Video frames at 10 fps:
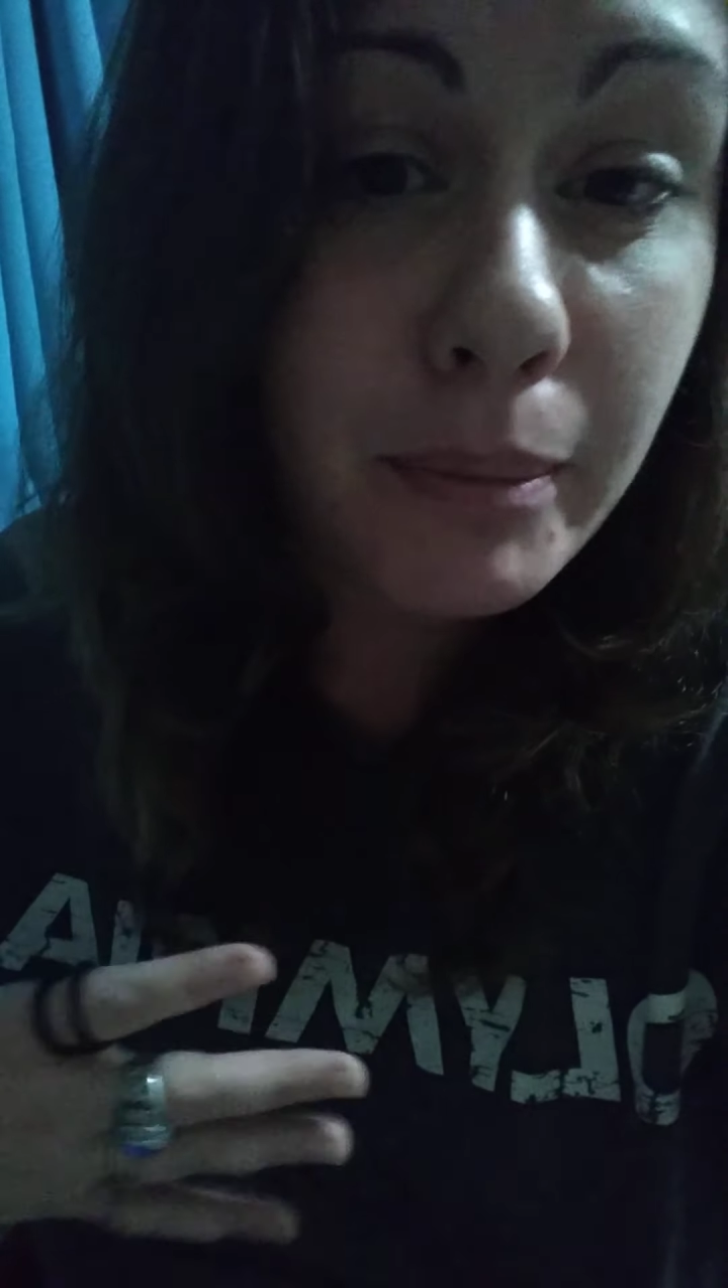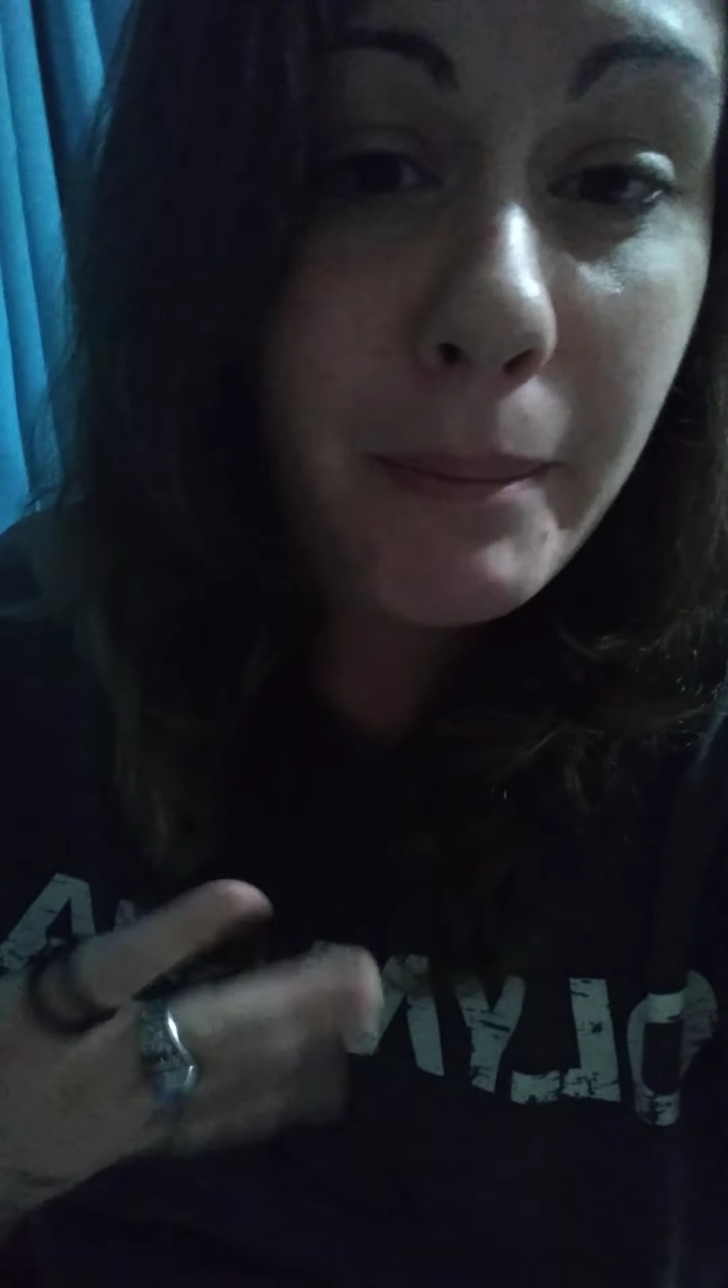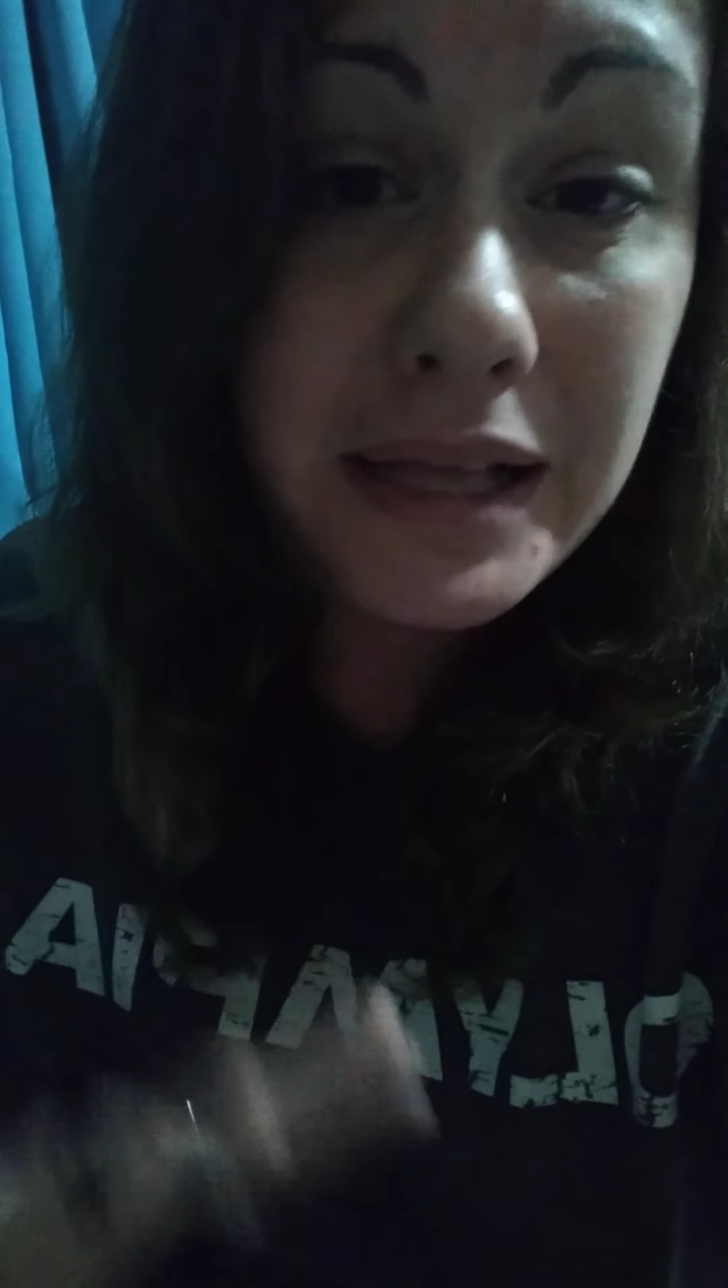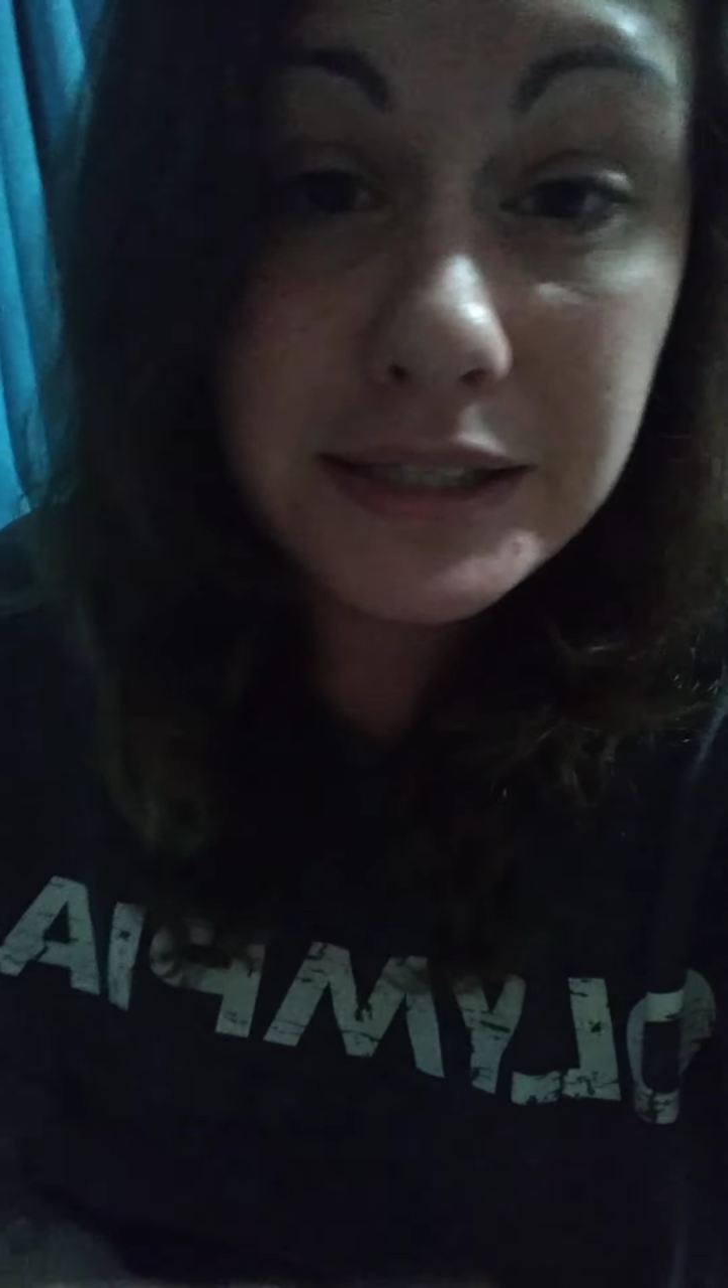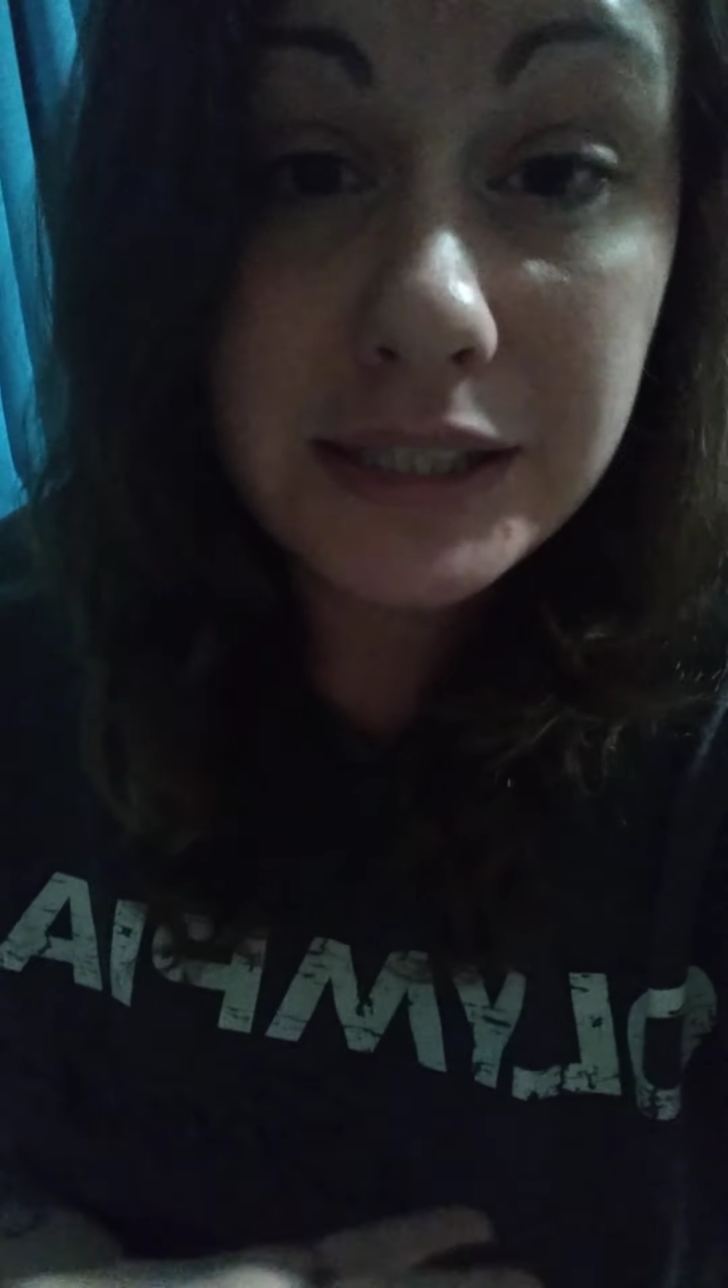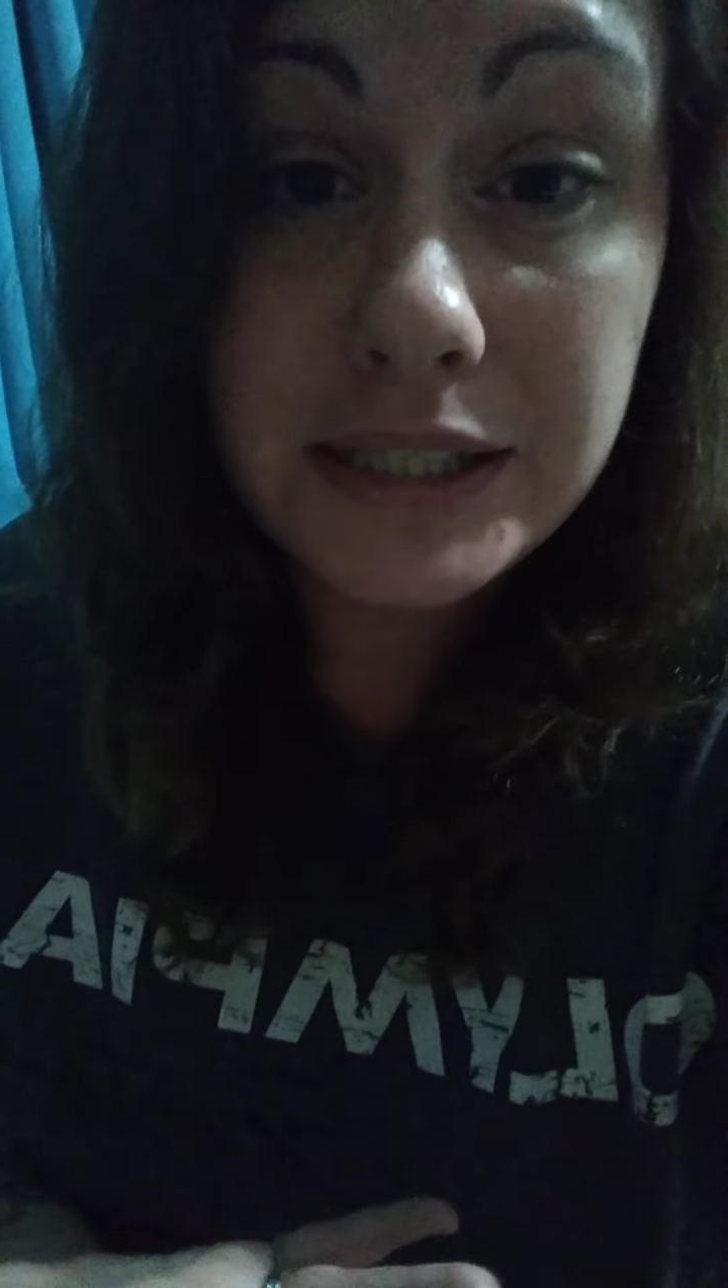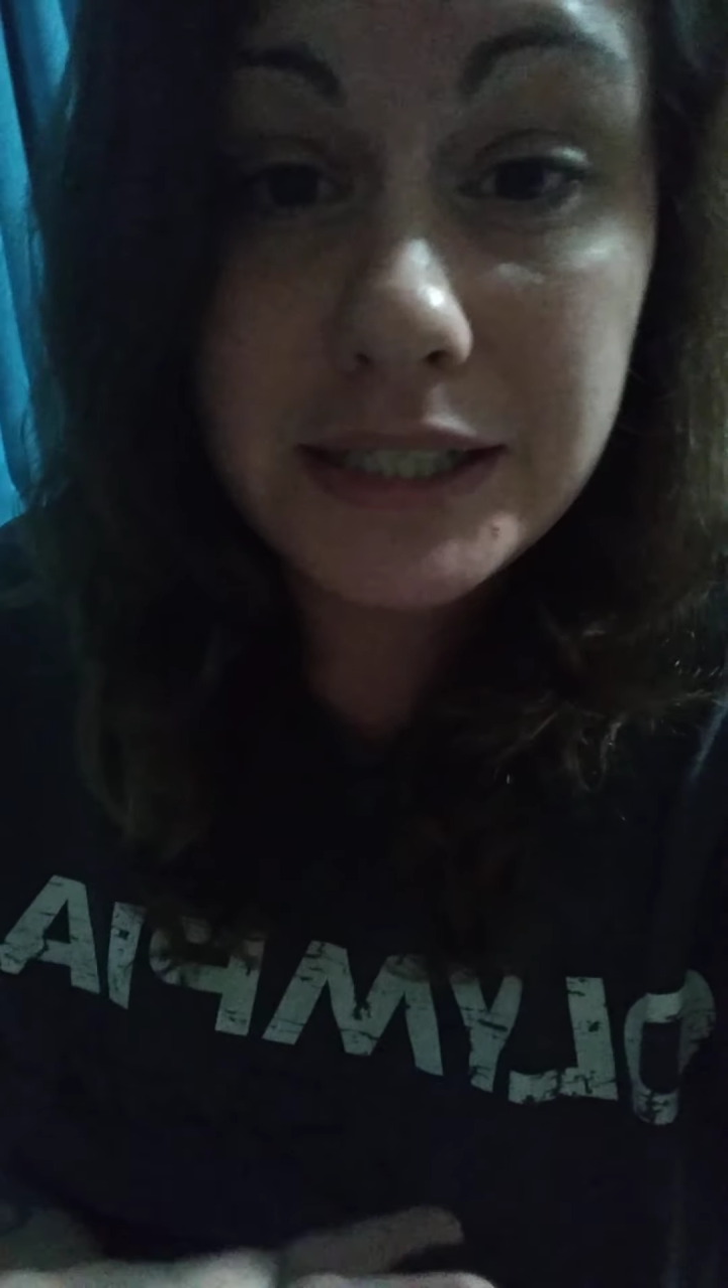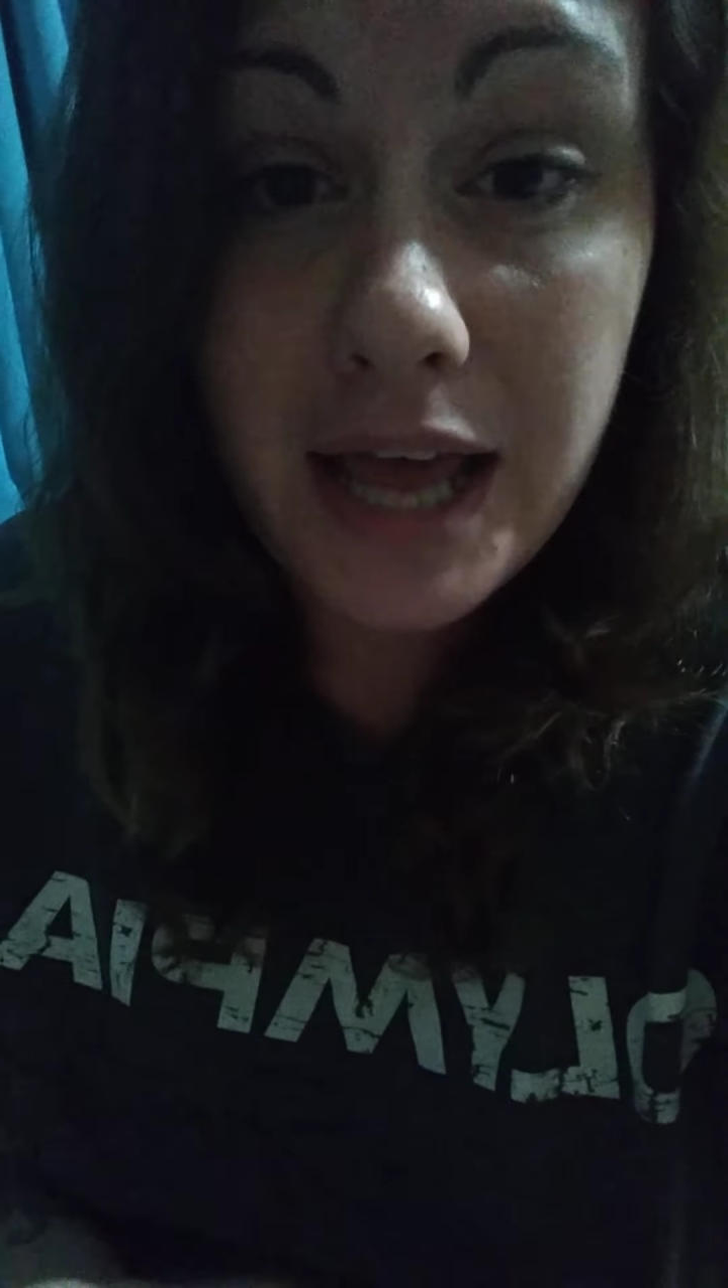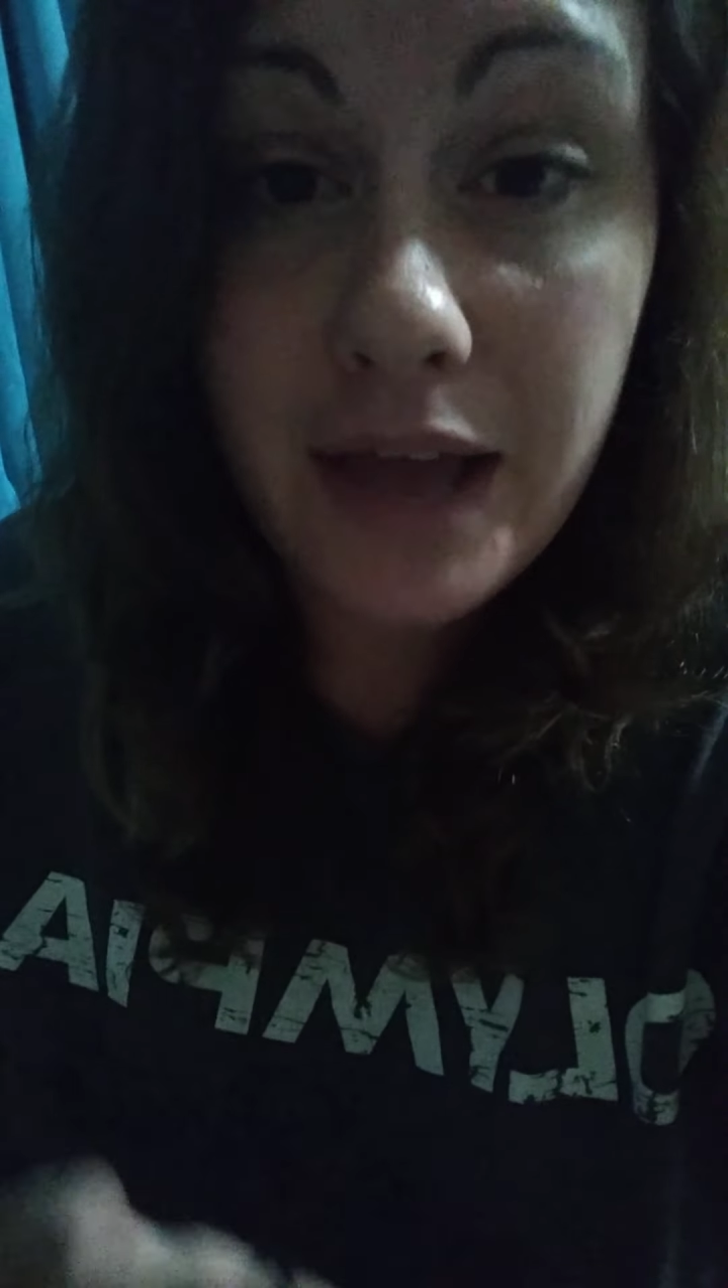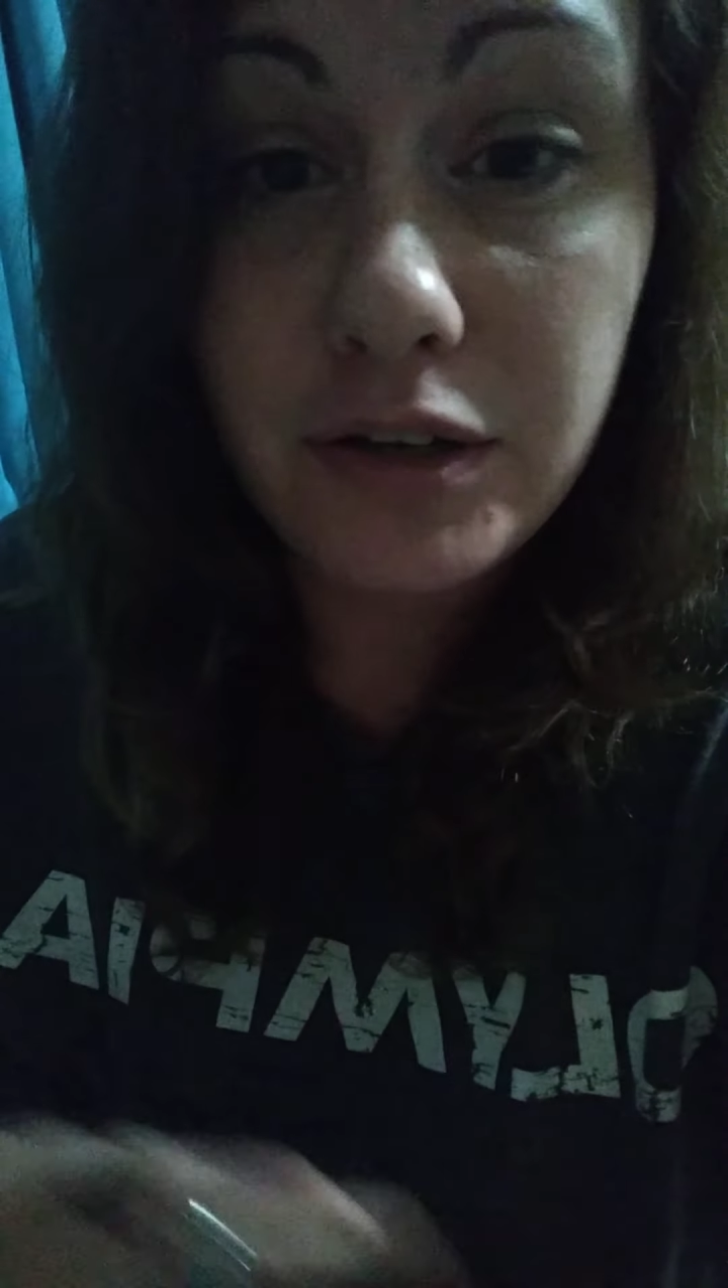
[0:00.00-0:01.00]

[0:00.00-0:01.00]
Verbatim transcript: mentally today